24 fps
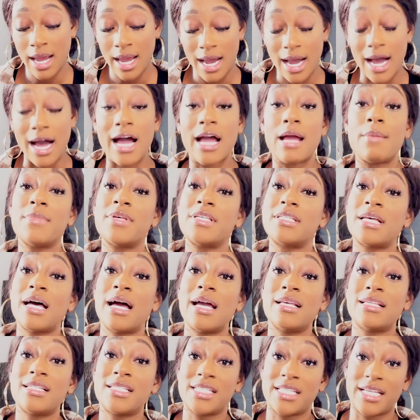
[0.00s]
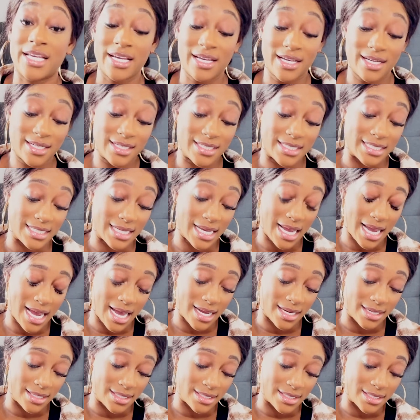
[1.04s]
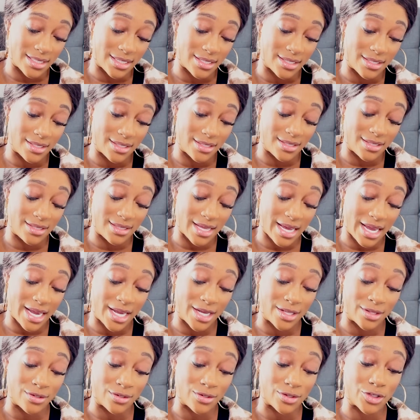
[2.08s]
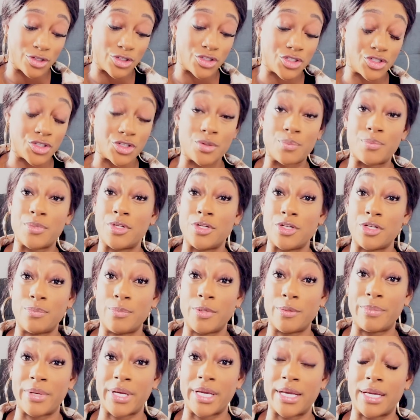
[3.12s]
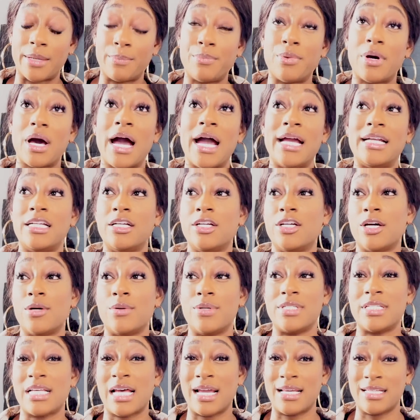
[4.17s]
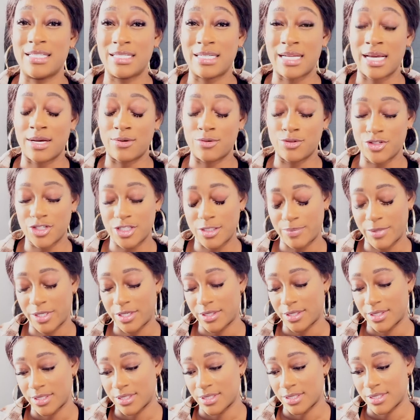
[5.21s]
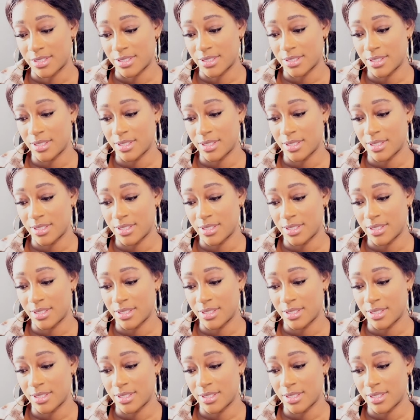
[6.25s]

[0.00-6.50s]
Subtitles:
I'm a size 6 and they look super duper big, but I didn't go a size down just because